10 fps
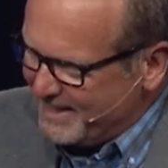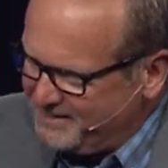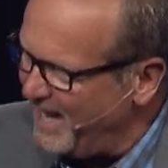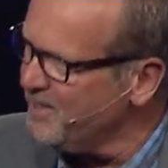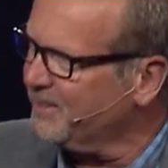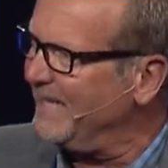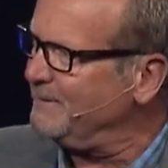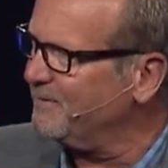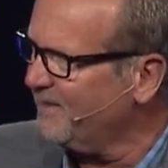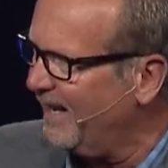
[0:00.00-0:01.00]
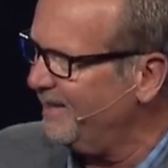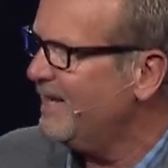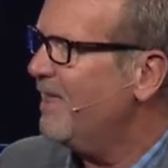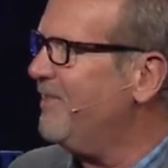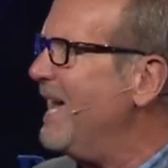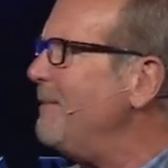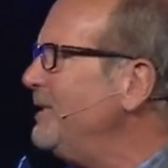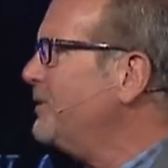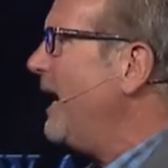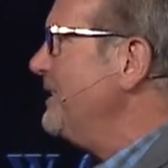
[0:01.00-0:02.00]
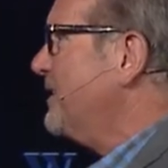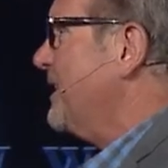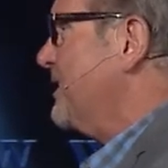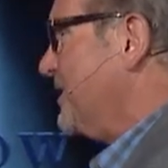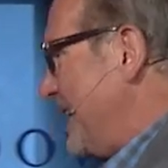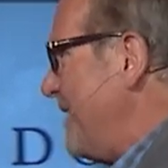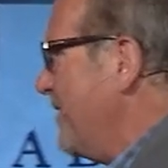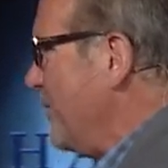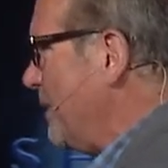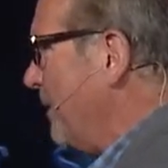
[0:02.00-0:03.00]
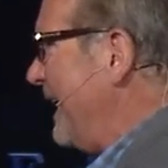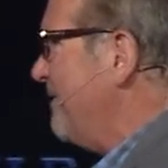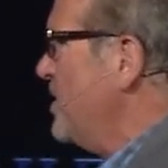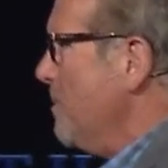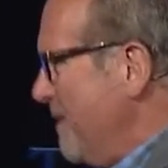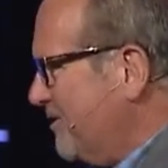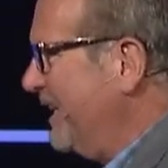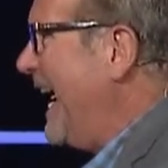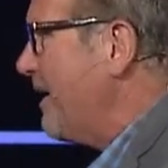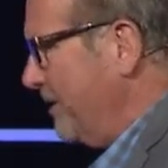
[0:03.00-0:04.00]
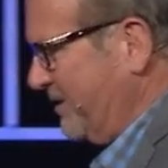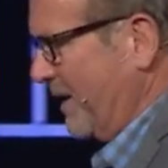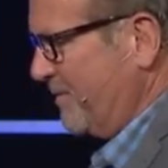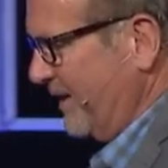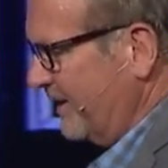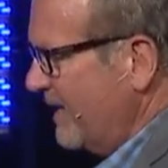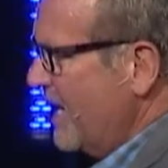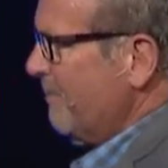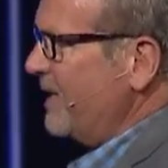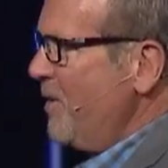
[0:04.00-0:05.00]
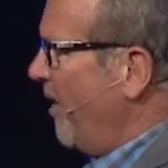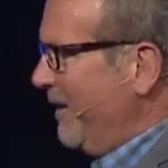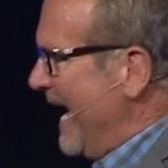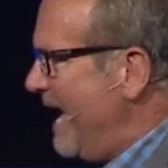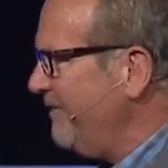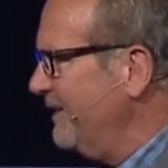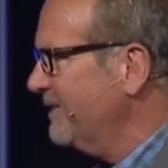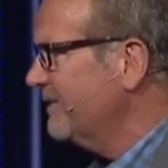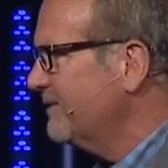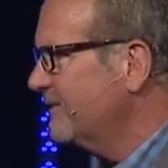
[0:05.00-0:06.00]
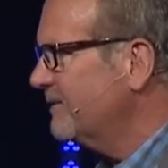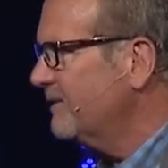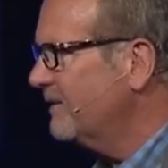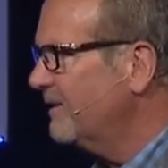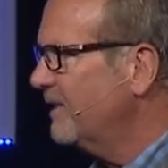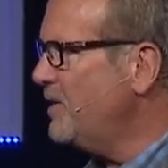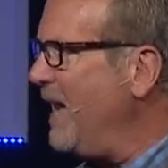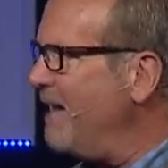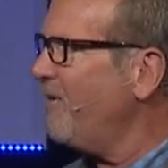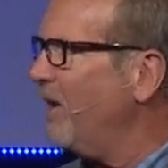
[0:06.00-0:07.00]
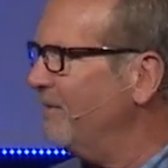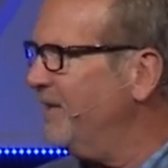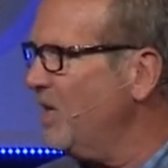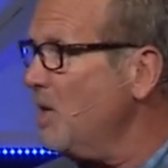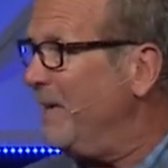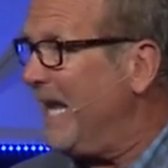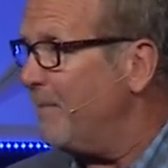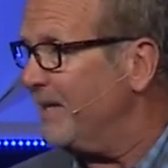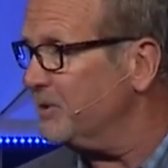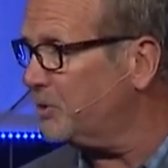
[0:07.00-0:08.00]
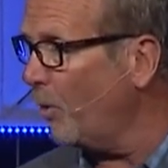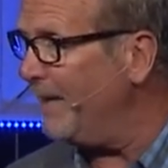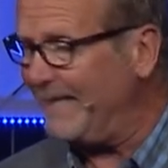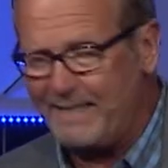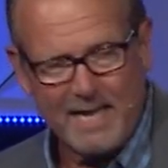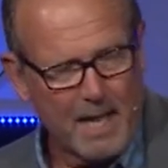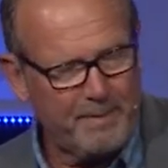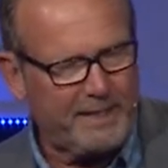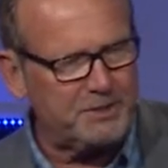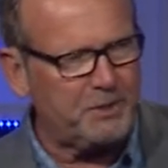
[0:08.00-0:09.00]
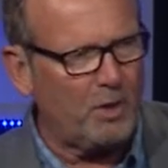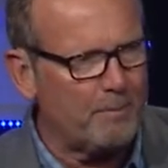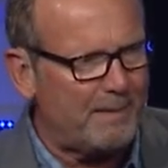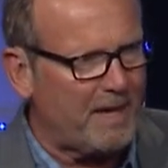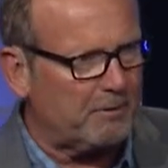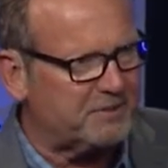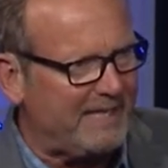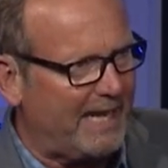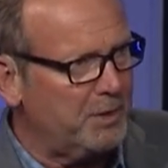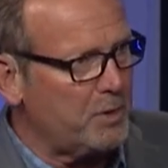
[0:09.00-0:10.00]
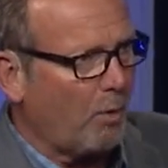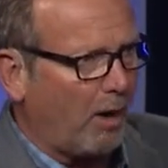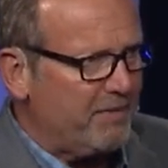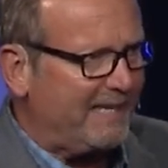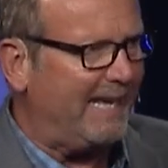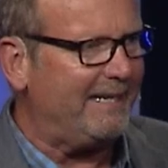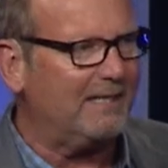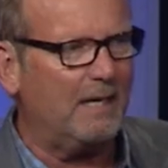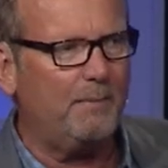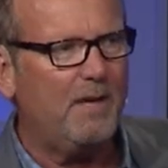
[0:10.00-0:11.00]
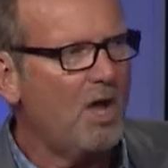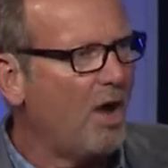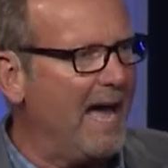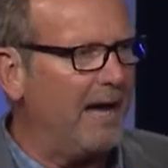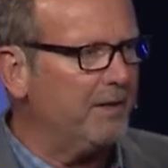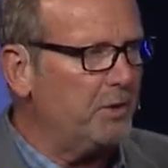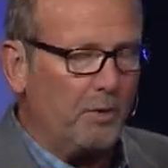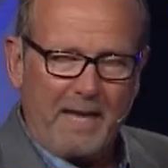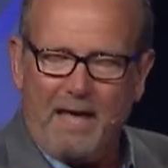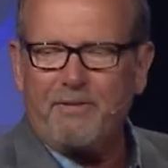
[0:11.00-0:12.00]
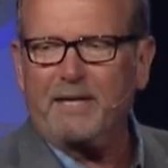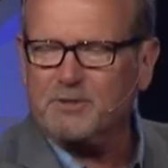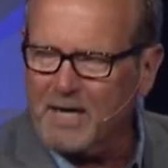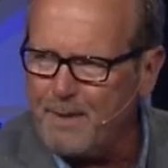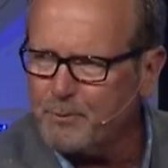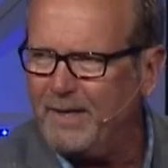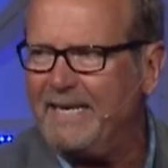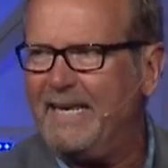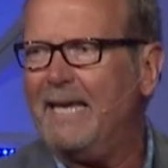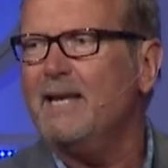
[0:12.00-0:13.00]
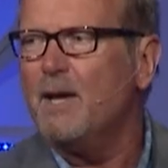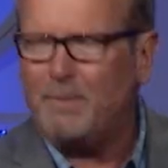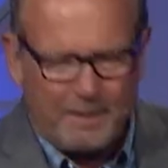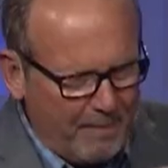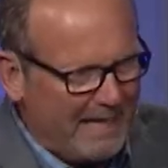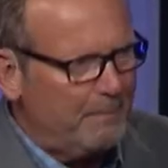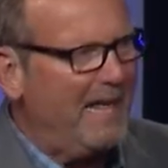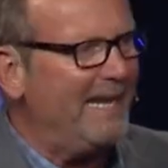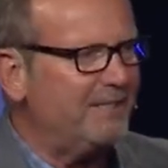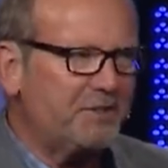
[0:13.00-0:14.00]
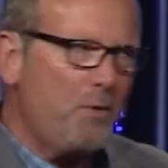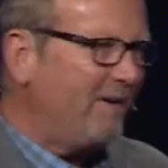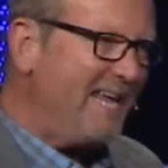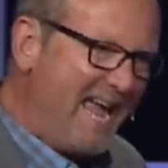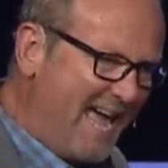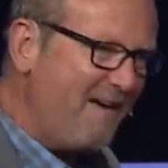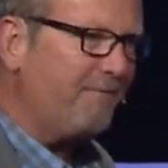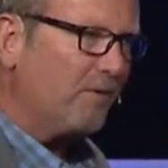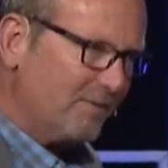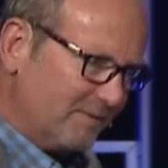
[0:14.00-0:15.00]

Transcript: the entire kingdom of God. The enemy tries to deceive you into believing you're missing out on something, but you already have it. You have all of it. Now, you may not be enjoying it because you don't maybe understand who you are in the kingdom, how you don't know how things are operating yet, but the bottom line is you already have,